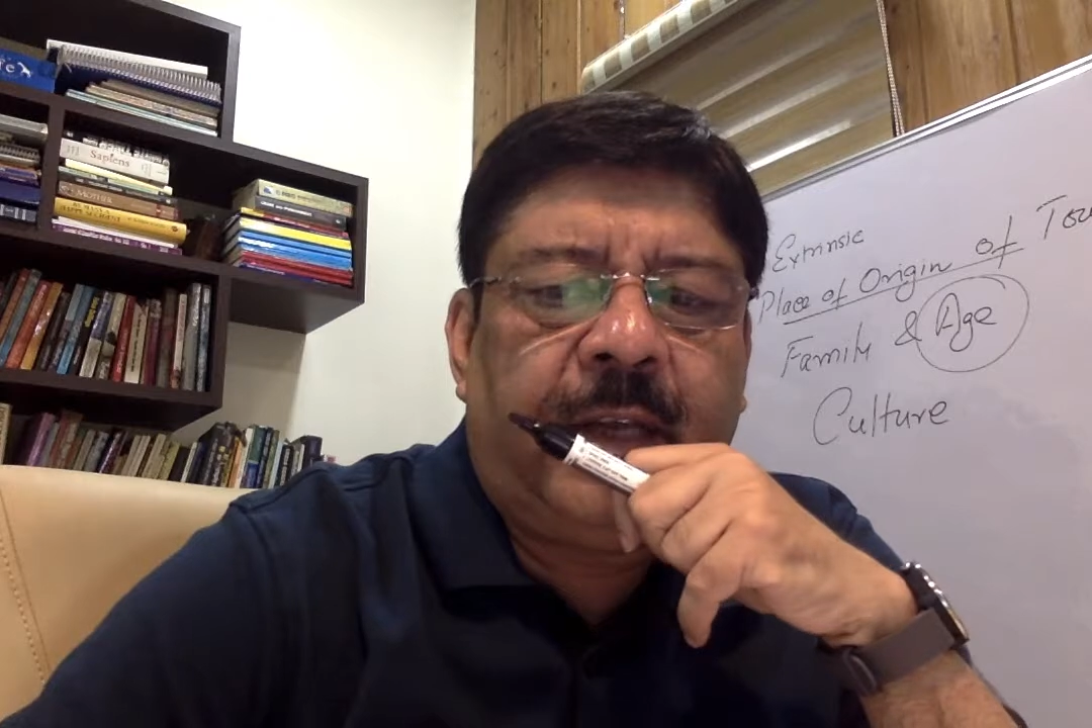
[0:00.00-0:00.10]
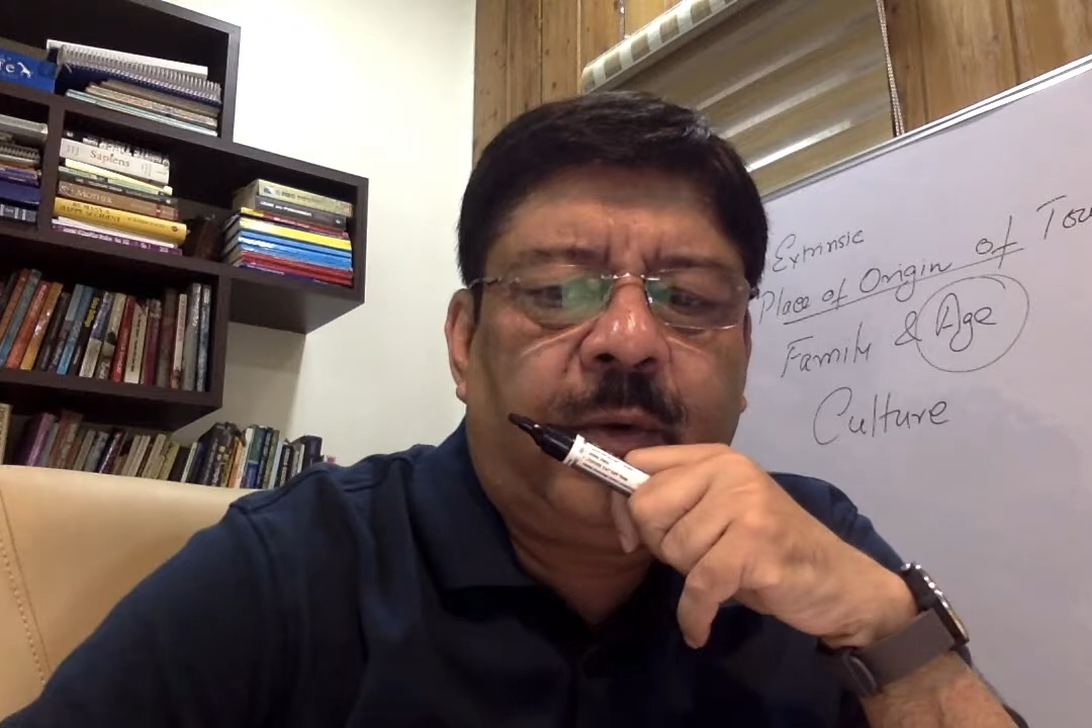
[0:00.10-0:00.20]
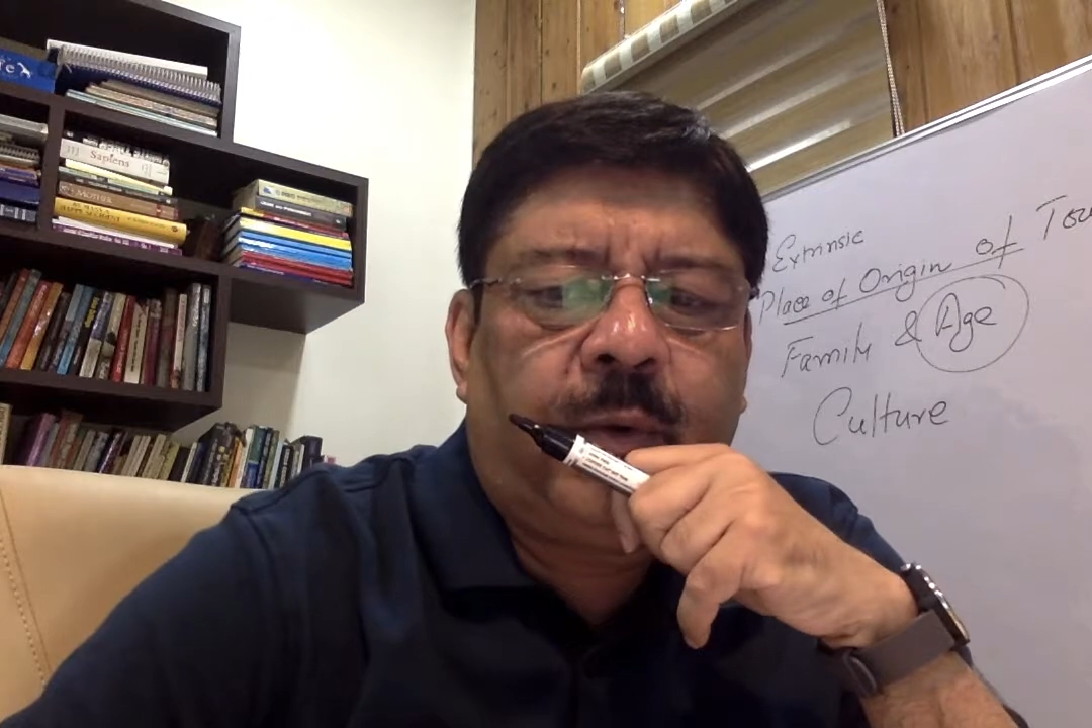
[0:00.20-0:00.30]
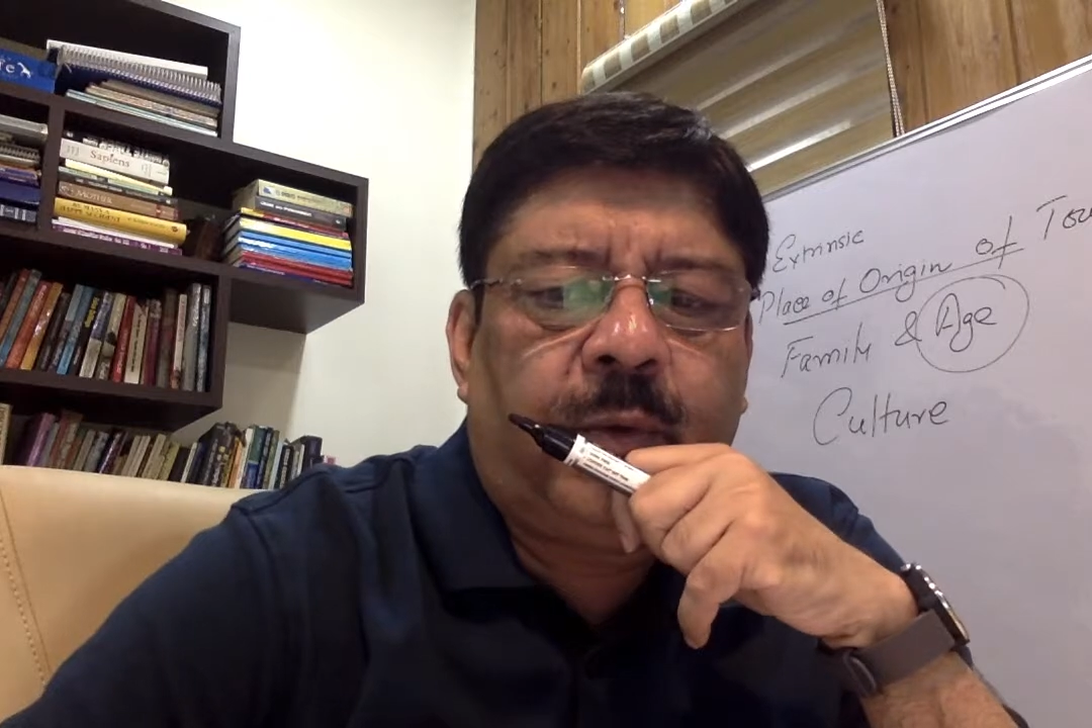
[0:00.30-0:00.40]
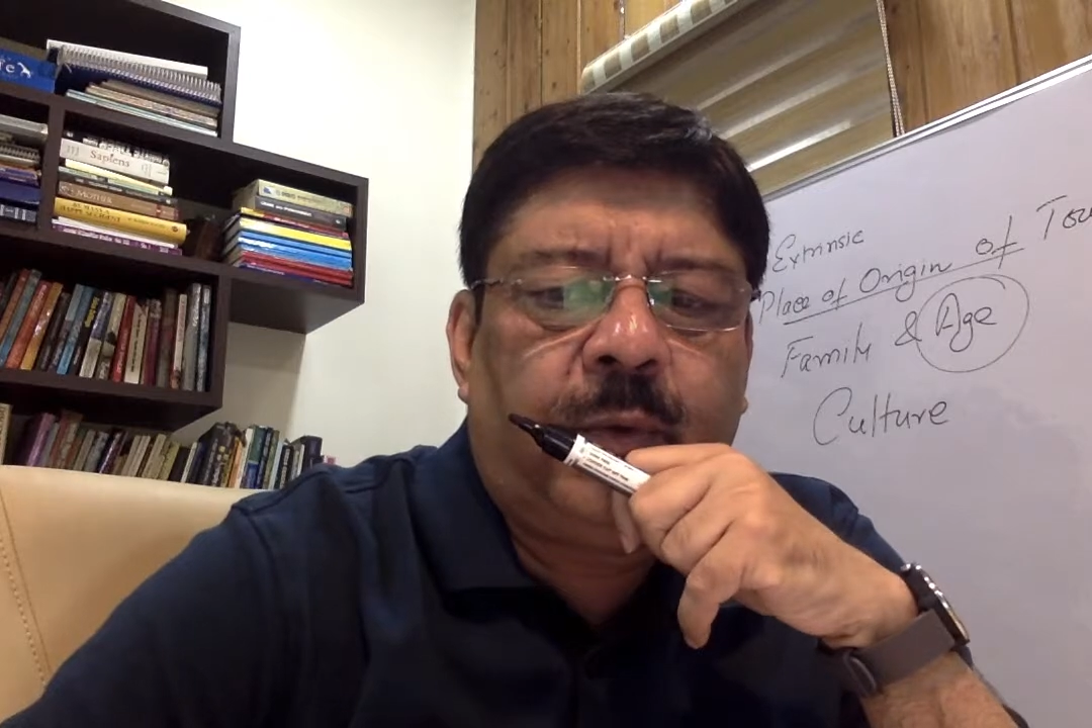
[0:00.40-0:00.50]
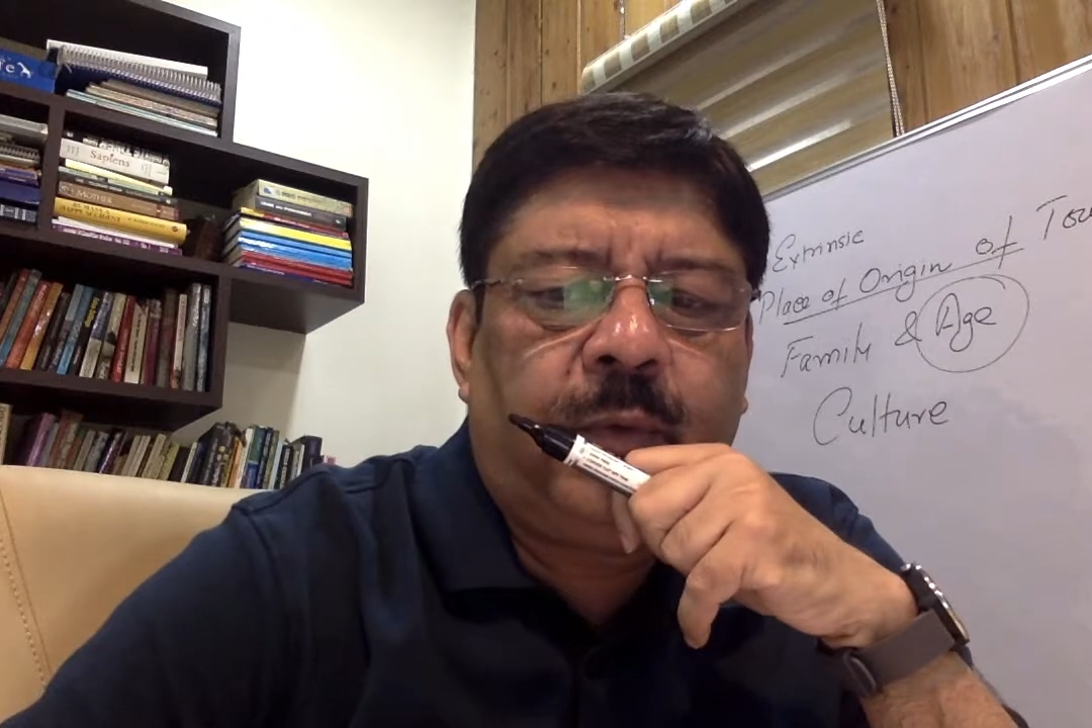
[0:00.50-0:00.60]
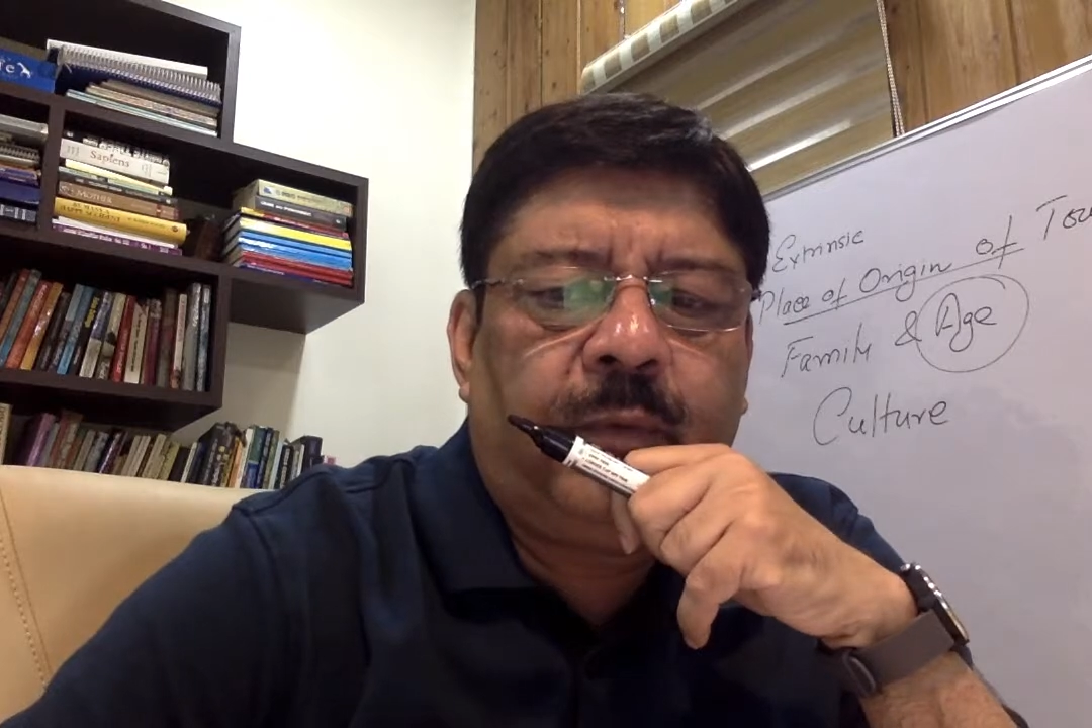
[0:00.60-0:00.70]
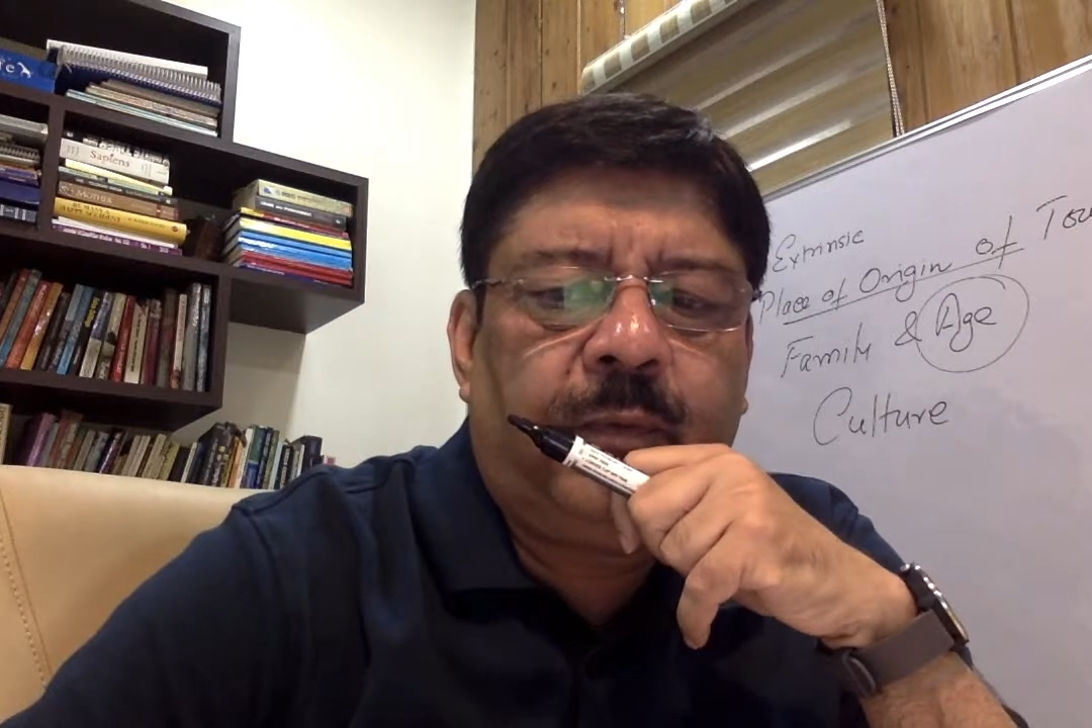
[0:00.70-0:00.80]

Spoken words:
go to?